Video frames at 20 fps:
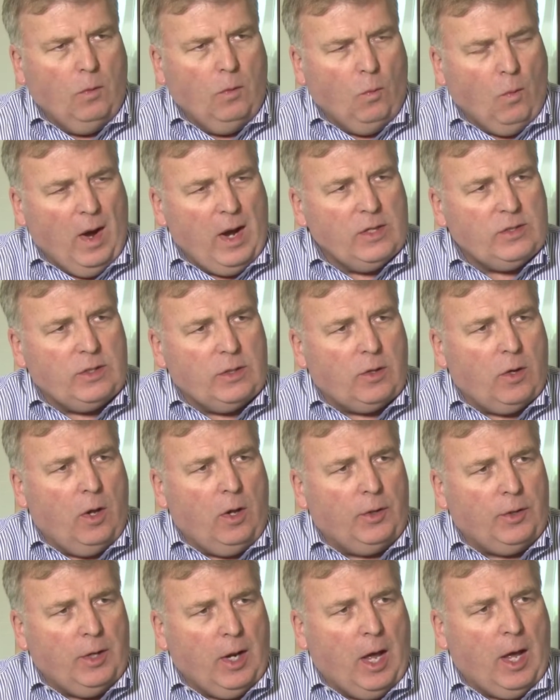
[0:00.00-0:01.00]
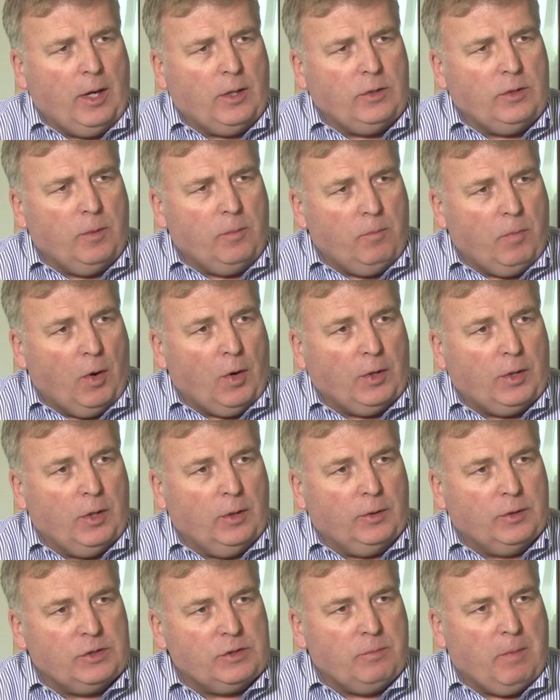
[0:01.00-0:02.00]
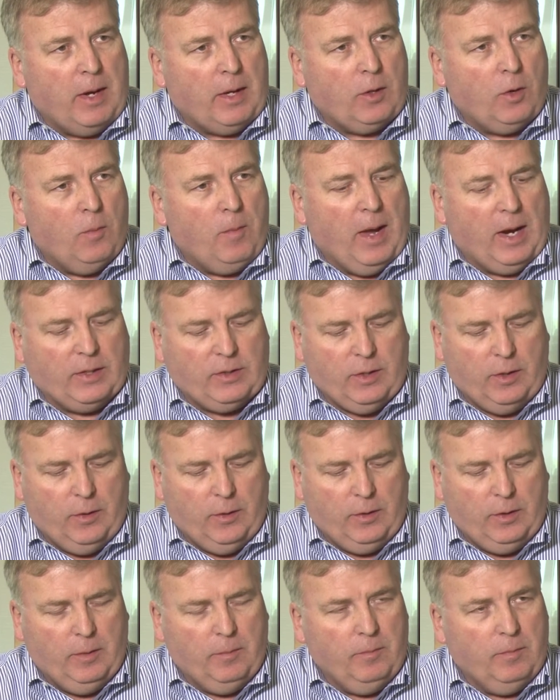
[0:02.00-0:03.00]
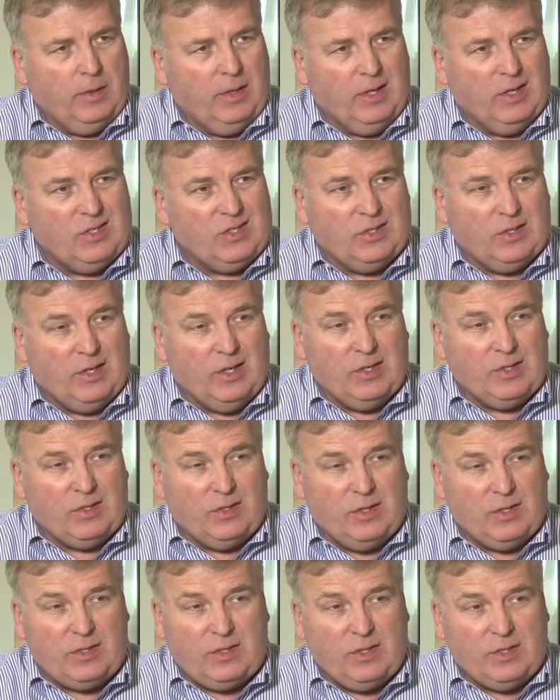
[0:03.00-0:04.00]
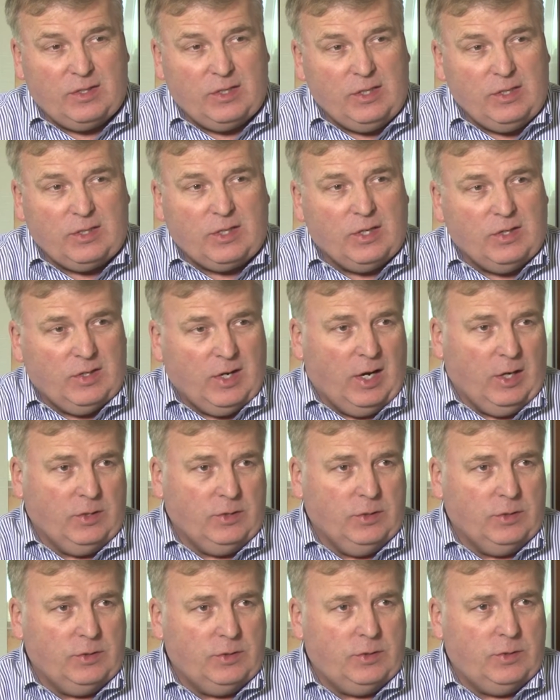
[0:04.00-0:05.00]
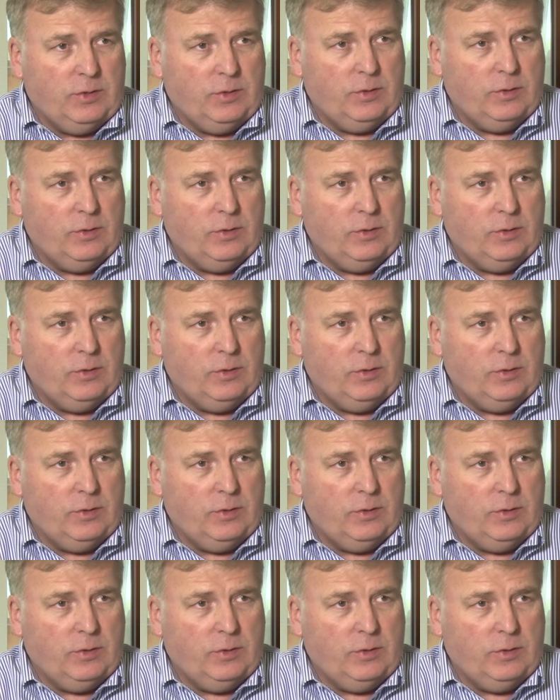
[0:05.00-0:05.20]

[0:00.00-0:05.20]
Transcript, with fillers: Why is it called non tuberculous mycobacterium? Is, is this disease contagious?